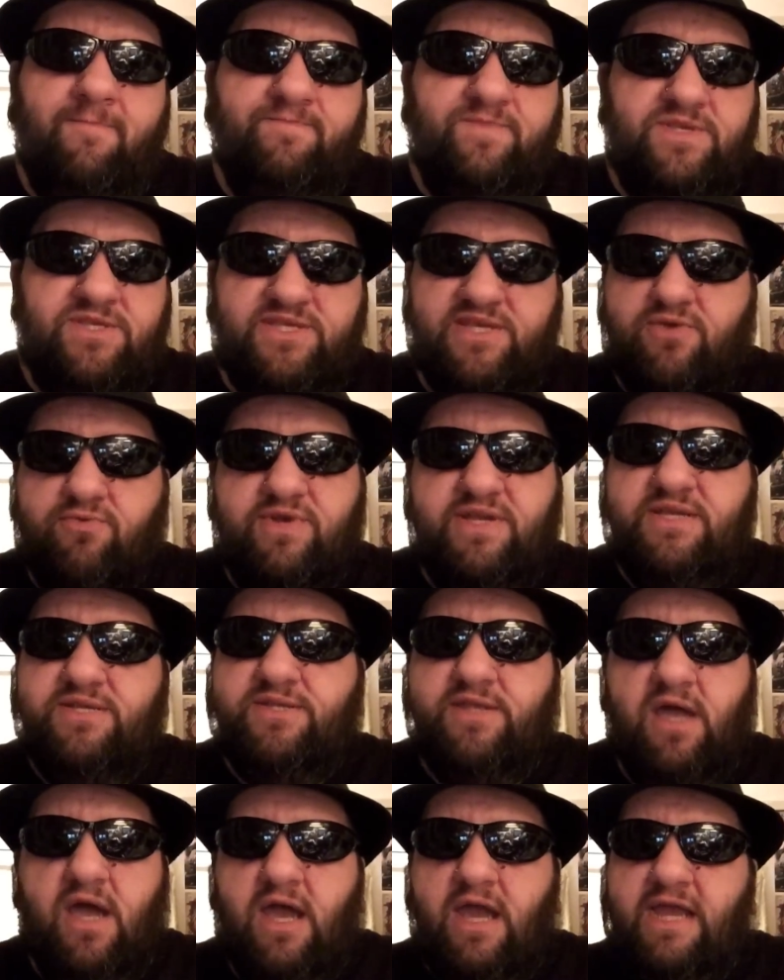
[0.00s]
Series
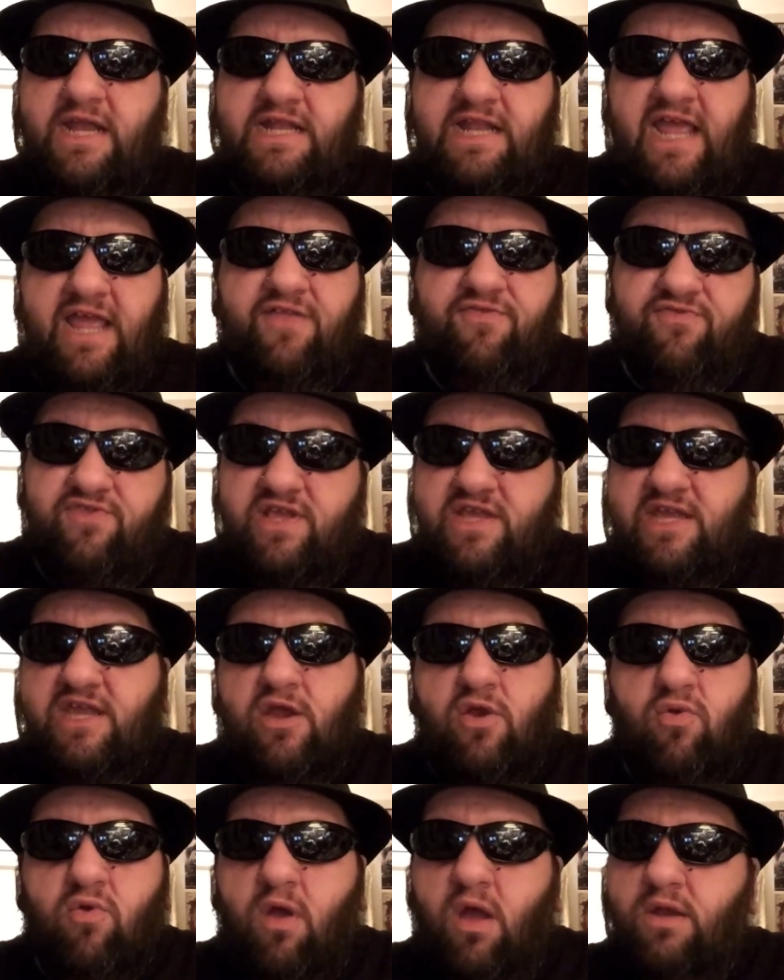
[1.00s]
nine and the
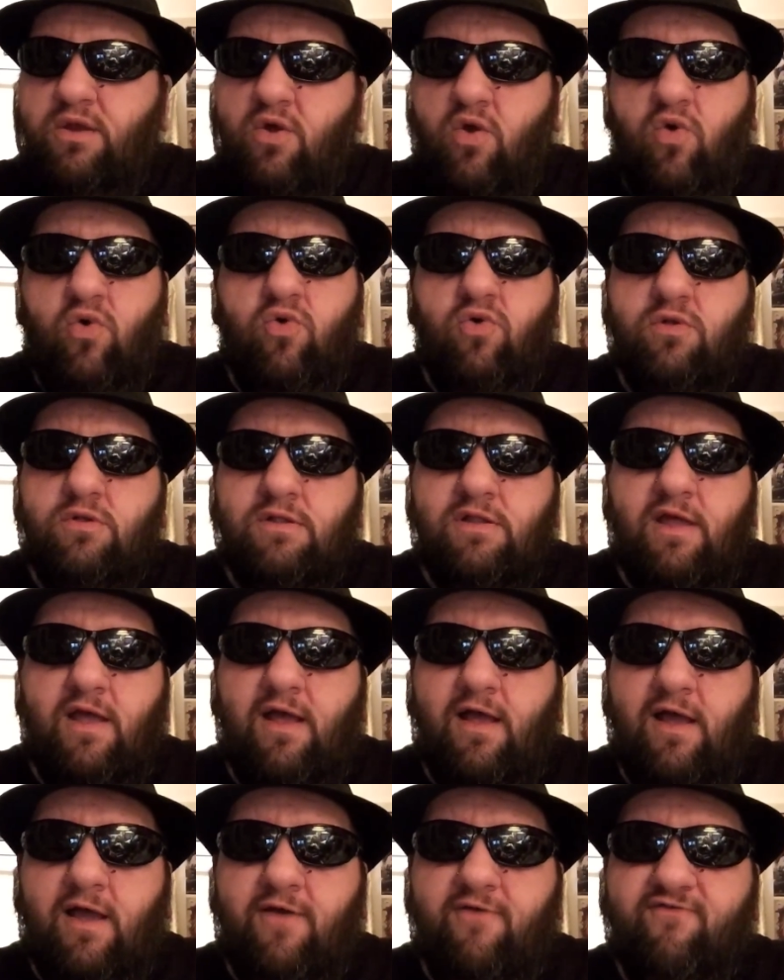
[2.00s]
year on whole
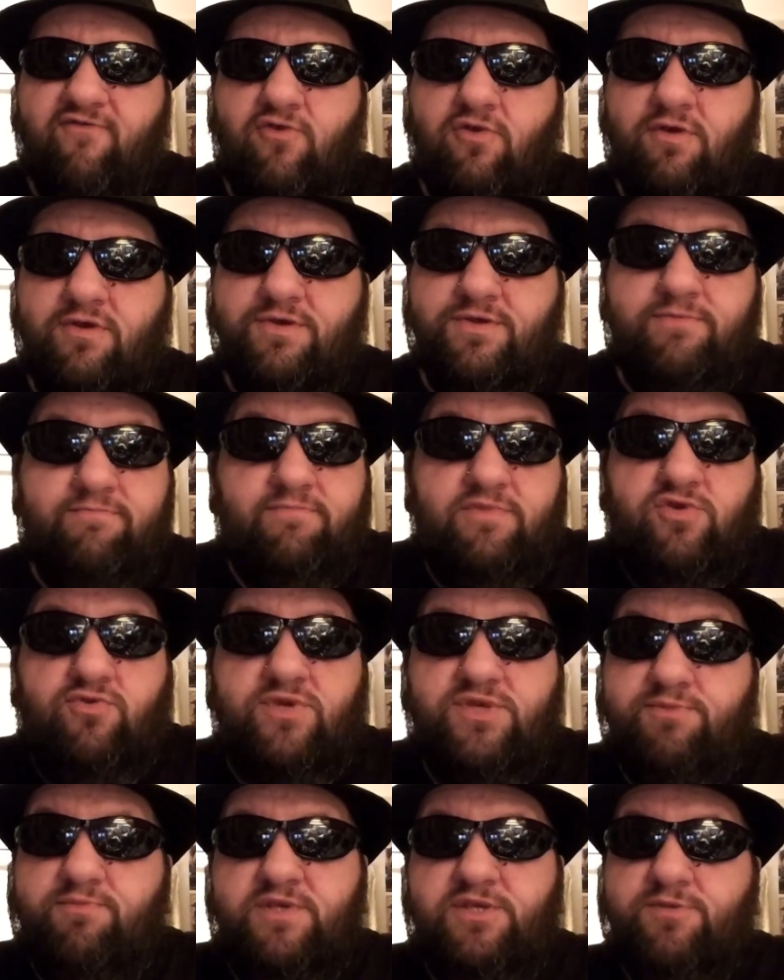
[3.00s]
uh, for
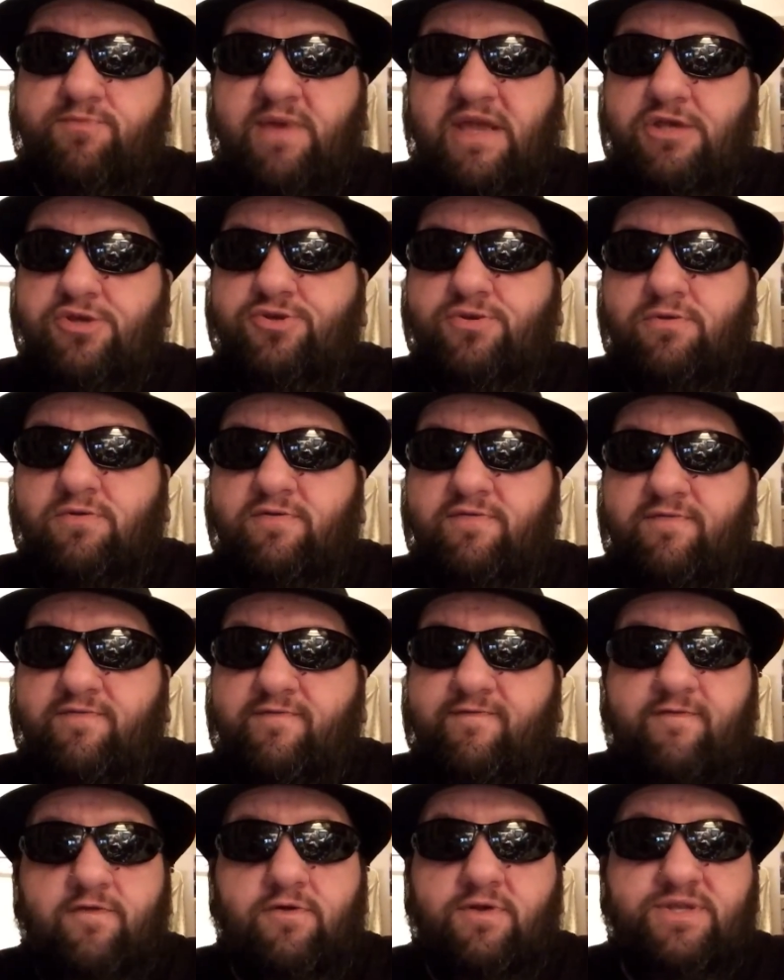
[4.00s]
Christmas special,
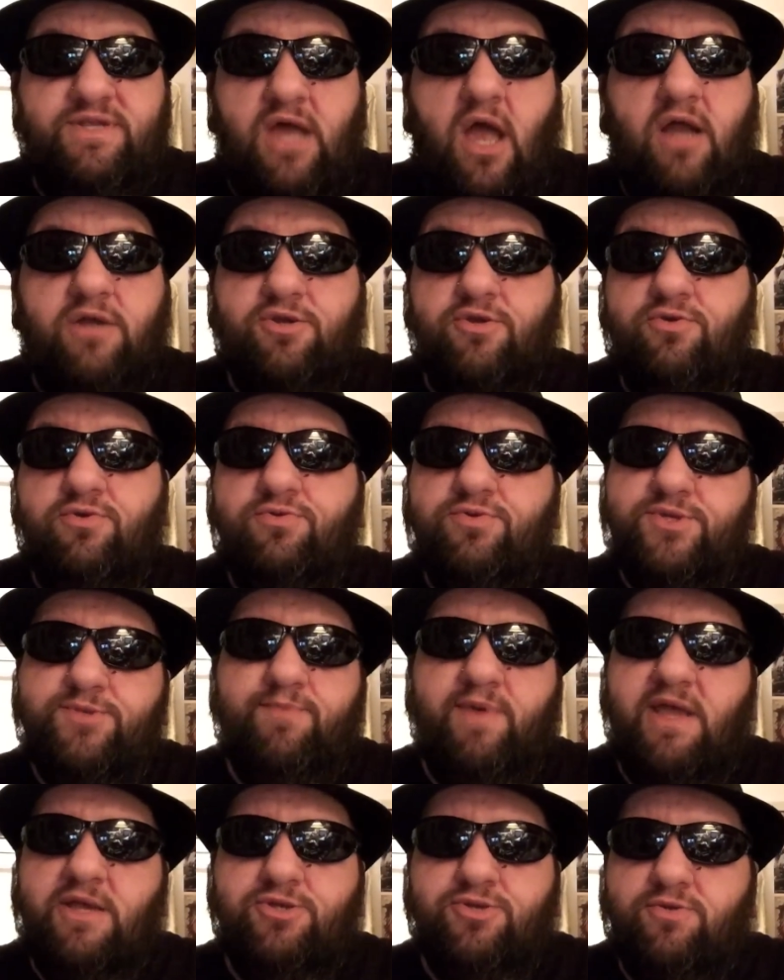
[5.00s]
for a Doctor Who
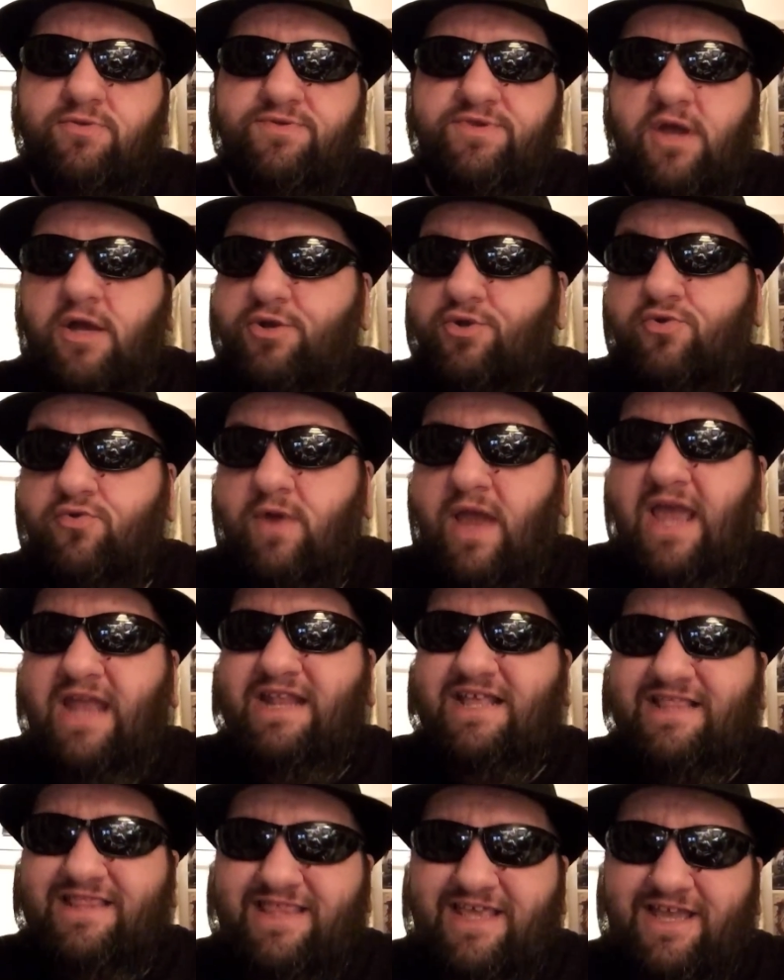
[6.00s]
special, Doctor Who
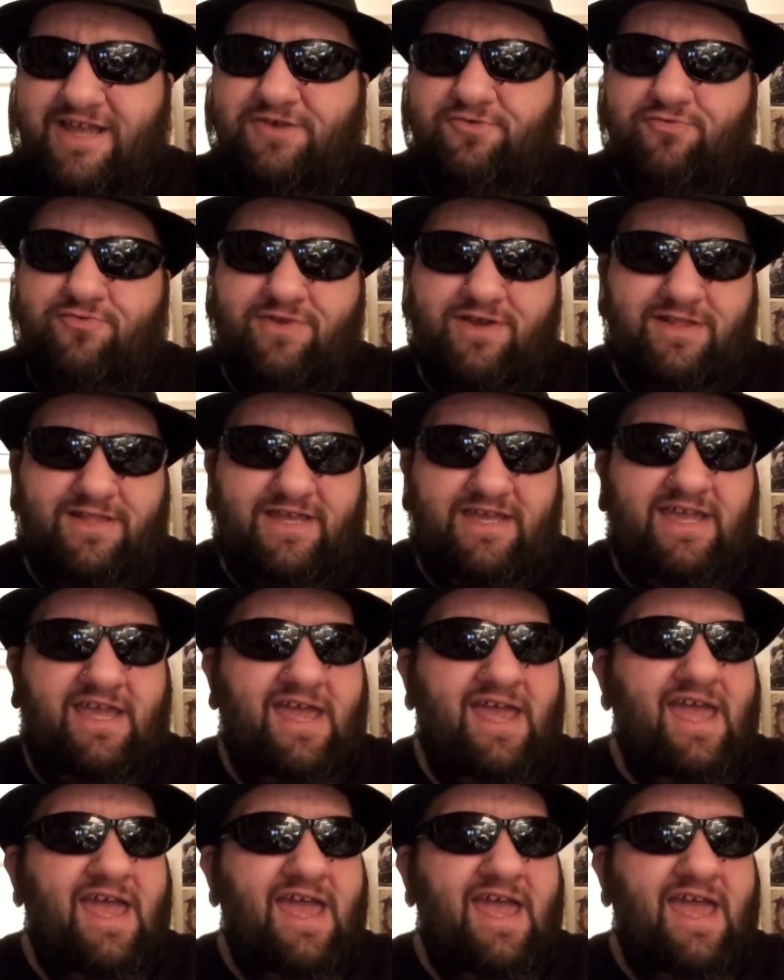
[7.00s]
anything really.